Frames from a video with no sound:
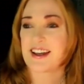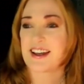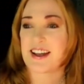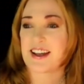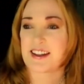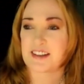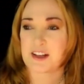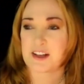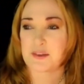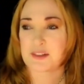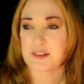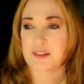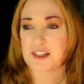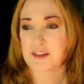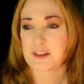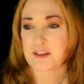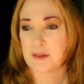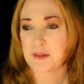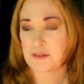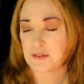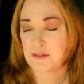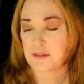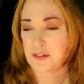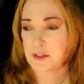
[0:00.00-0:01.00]
And they would give
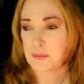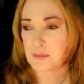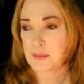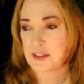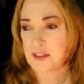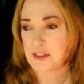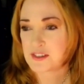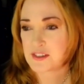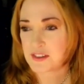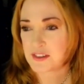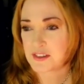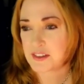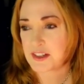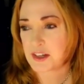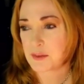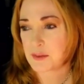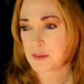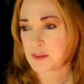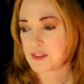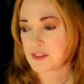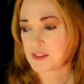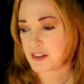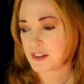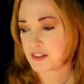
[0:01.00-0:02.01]
me free pizza and I
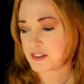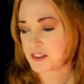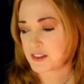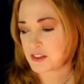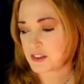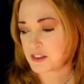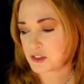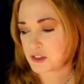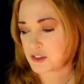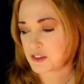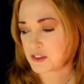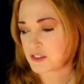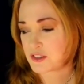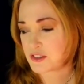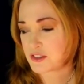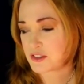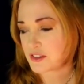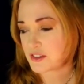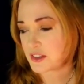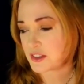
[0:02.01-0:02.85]
would sell t-shirts.